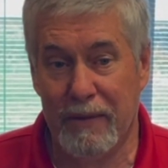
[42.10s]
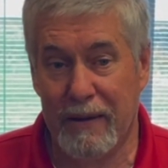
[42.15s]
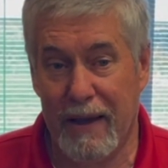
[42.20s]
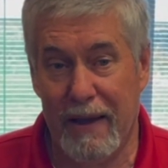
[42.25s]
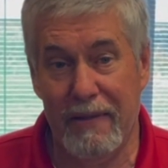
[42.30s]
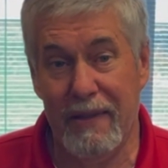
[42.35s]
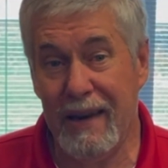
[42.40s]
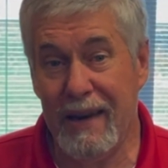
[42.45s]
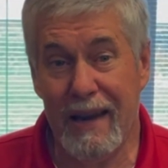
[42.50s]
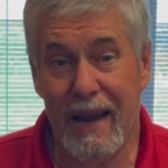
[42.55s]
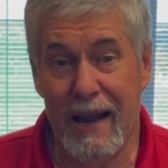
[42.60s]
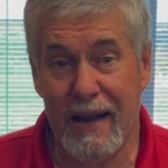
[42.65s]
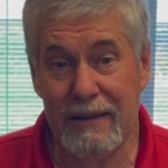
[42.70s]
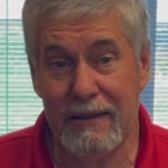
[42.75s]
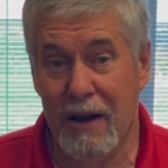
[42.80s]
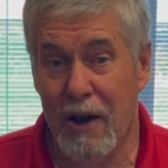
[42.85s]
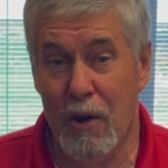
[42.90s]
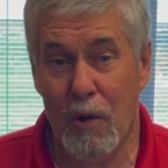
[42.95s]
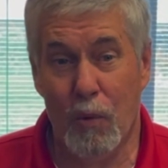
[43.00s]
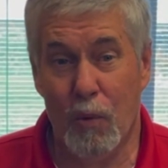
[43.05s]
And then he asks,
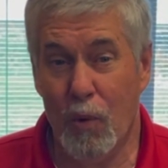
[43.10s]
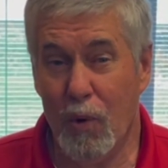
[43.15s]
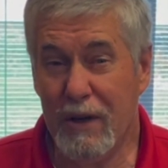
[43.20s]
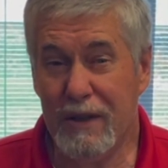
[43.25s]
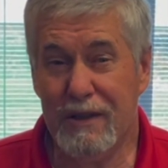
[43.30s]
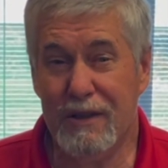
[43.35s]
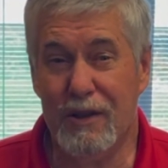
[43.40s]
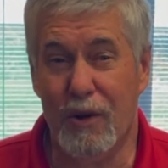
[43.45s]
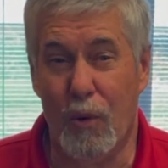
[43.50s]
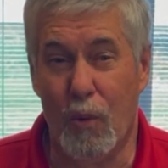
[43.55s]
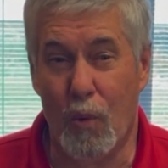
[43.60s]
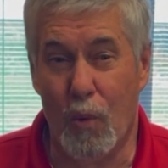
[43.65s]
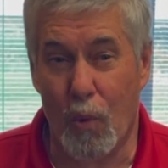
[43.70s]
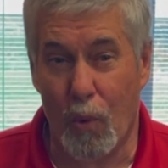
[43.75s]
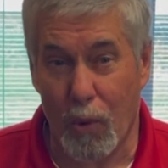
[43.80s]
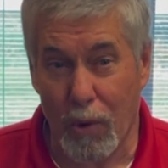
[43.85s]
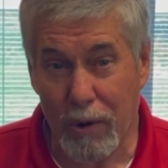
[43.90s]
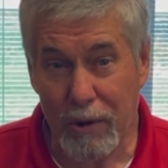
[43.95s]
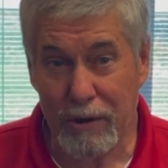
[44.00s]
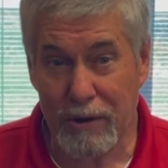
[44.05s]
what's the
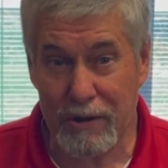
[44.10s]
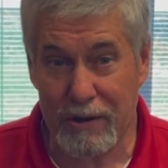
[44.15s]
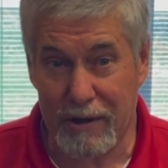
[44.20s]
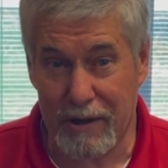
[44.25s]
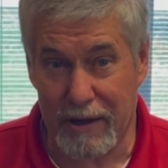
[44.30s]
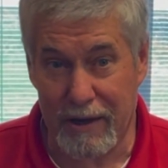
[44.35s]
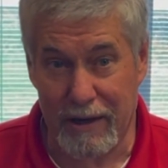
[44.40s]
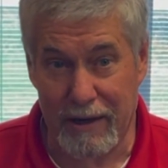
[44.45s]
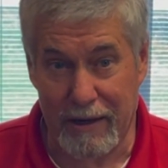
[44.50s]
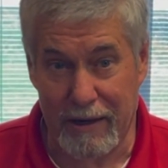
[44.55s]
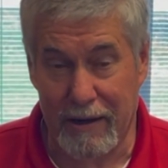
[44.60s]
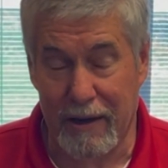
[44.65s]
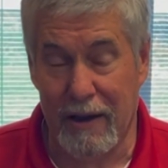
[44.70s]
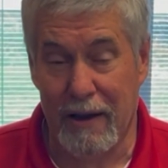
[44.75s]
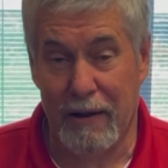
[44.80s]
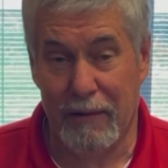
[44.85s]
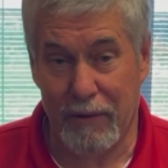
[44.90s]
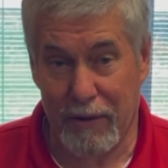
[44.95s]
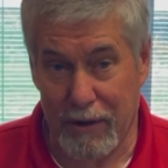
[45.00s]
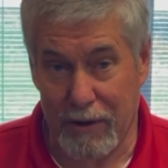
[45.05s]
worst thing
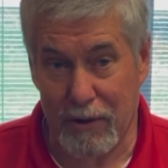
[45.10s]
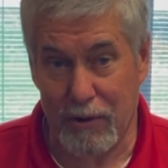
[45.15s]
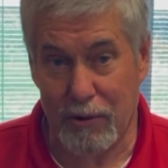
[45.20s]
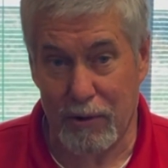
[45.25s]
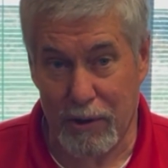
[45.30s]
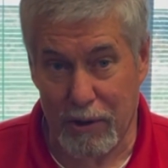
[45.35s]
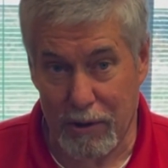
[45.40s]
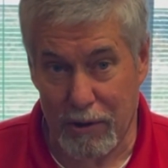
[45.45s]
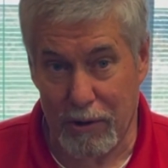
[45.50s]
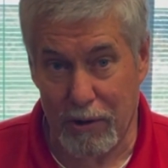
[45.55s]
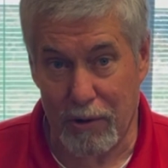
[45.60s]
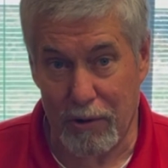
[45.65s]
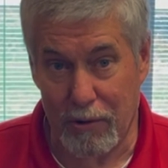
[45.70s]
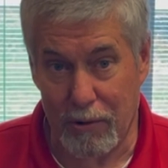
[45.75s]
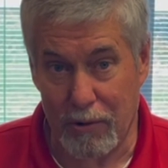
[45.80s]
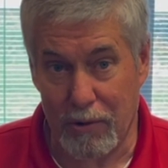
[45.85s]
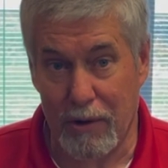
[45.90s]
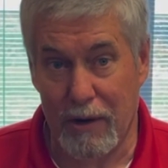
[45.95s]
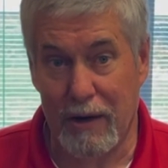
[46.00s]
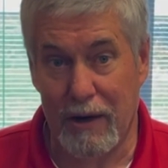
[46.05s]
that you can do
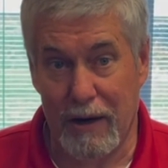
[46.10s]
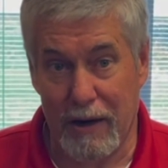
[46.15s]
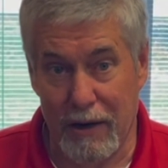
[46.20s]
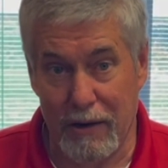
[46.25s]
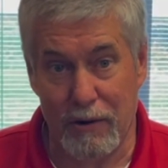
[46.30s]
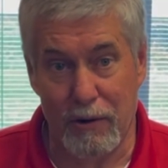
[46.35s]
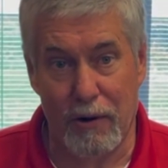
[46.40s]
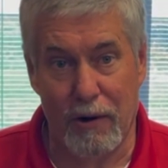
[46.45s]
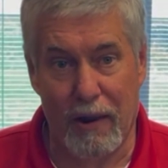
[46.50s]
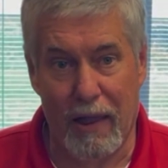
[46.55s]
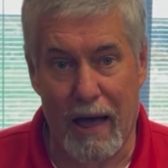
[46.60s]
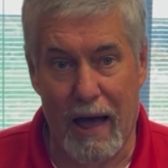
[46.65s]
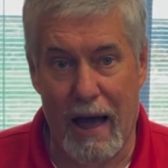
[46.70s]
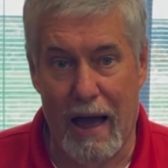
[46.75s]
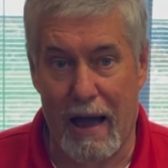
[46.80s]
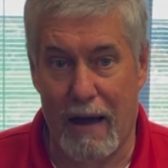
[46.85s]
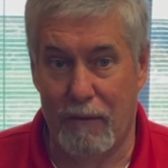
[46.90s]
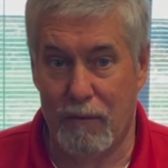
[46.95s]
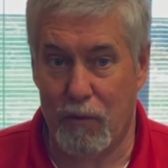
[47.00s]
in your life?